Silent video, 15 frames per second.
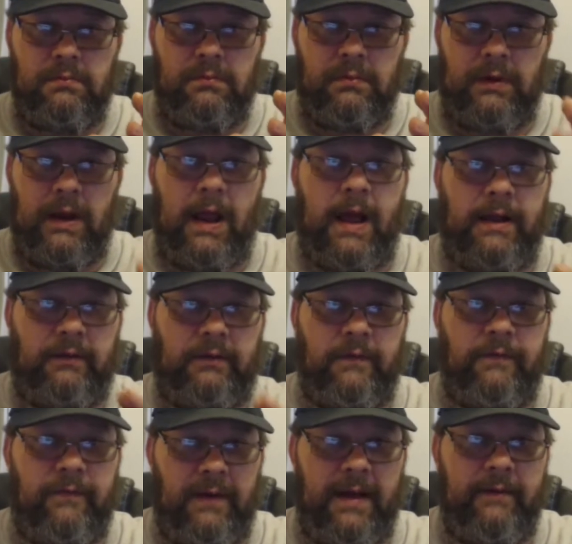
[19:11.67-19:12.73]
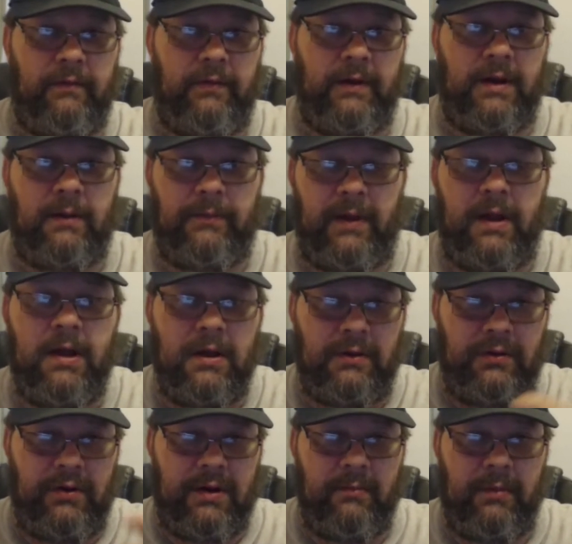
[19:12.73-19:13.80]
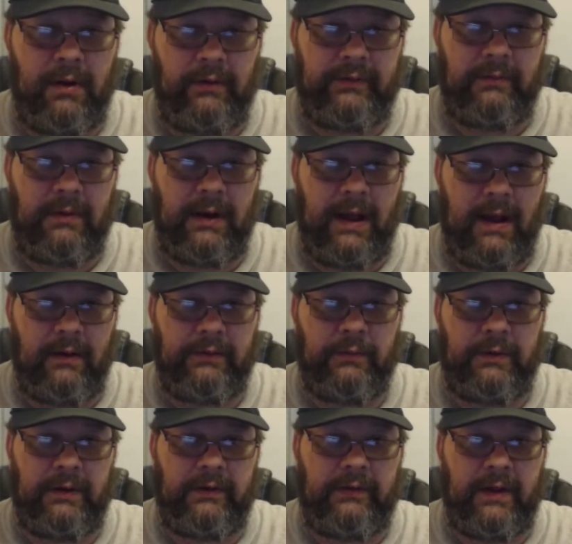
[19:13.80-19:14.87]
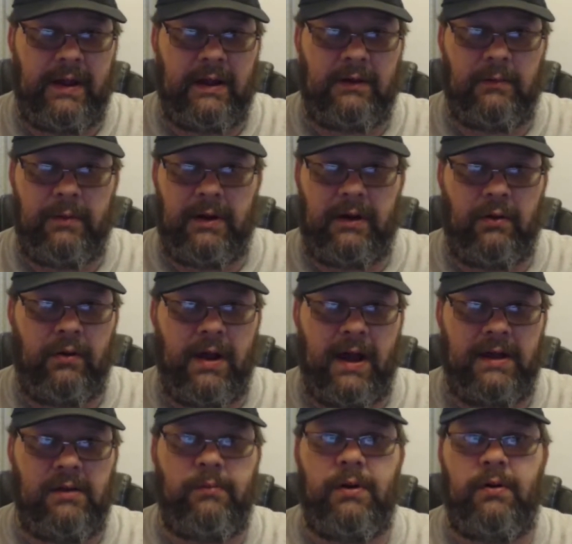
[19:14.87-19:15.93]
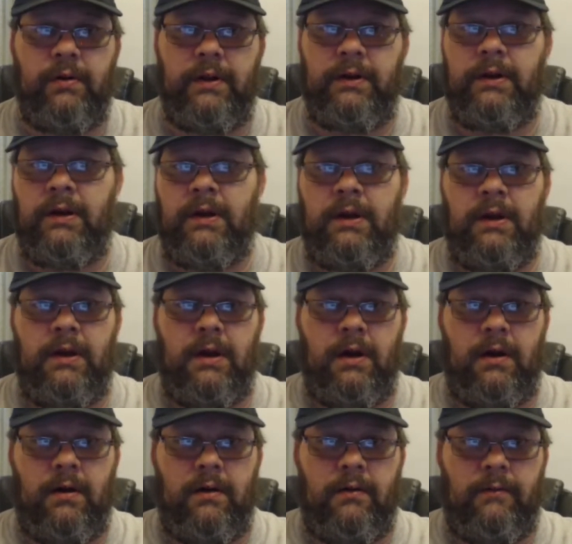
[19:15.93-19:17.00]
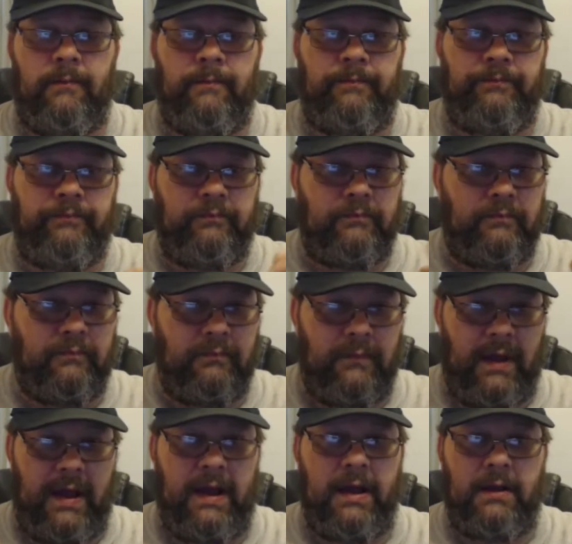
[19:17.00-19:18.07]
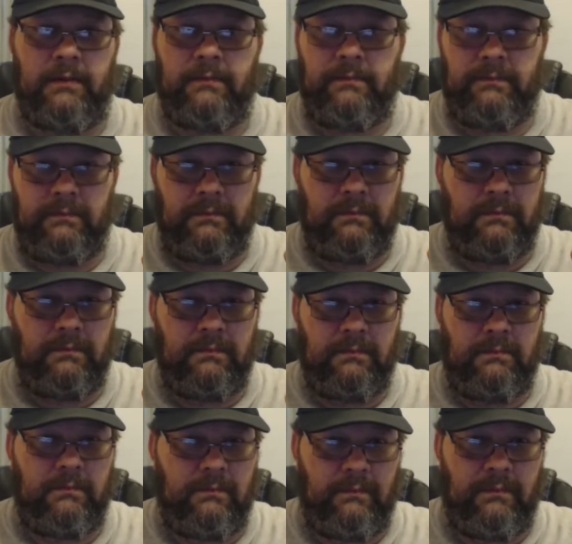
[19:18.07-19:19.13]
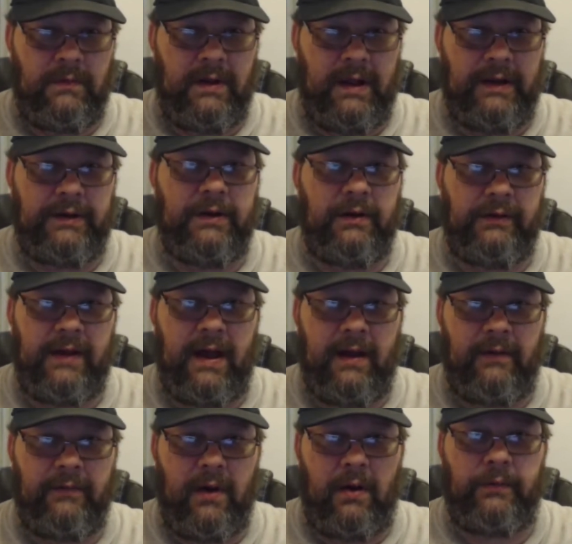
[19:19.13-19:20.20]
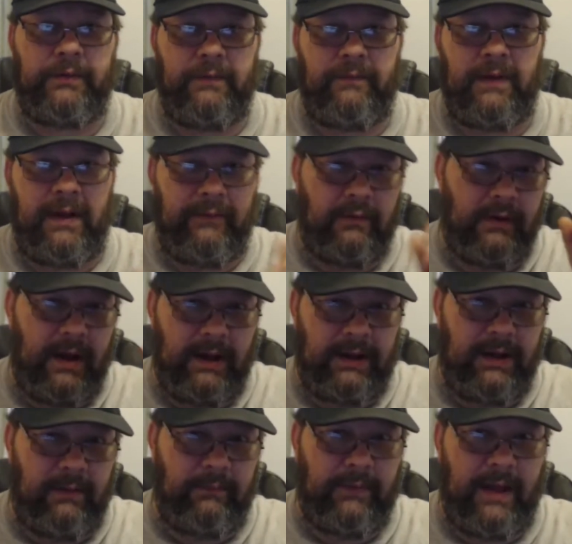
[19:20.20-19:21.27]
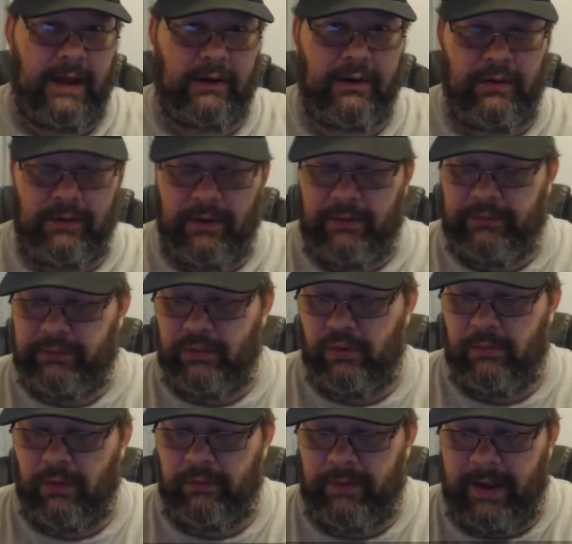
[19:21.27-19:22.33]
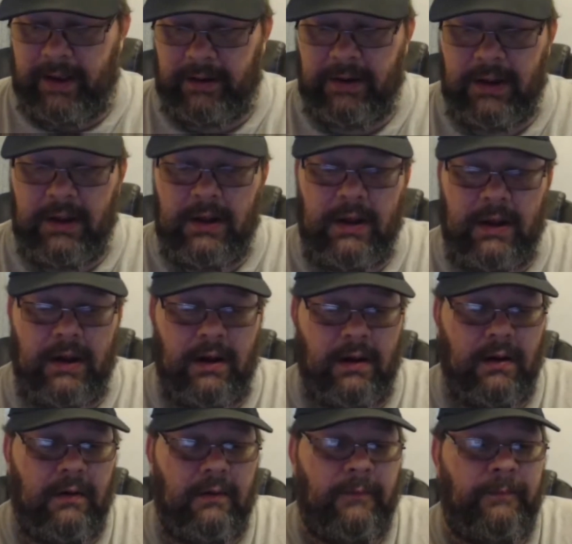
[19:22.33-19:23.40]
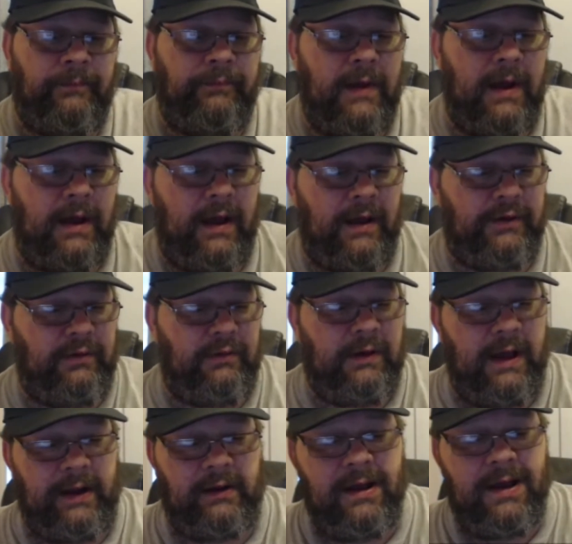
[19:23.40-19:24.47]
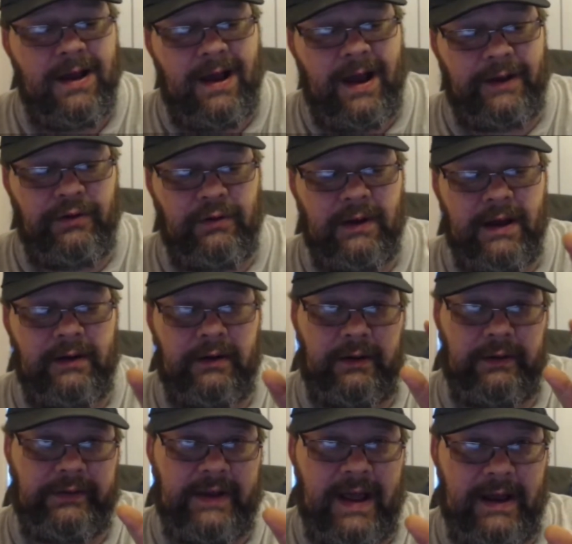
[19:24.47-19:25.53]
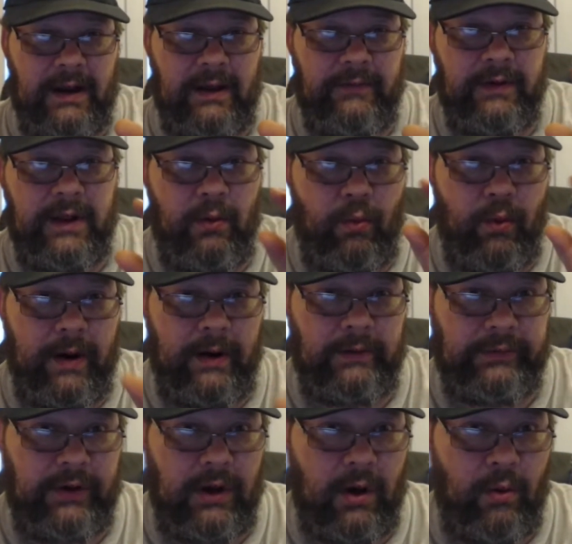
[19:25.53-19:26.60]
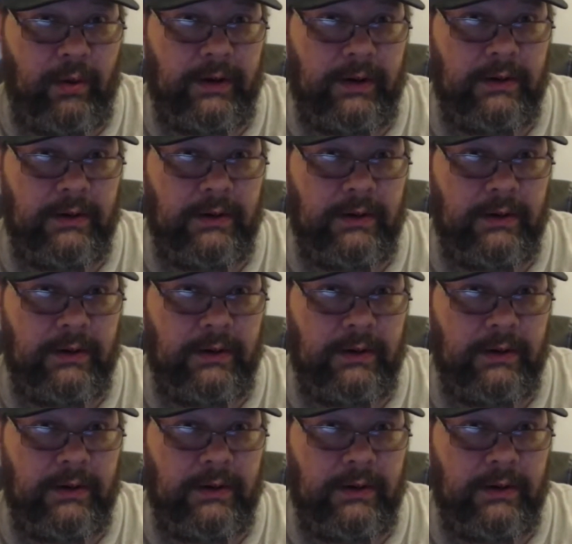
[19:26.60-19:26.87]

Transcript: like the flavor that comes out. You can blow some clouds with this thing, depending on how you build it. Um, and it does have awesome flavor. I give them that kudos to them on that. Um, I, I, do like I do like the design of it and where it's going.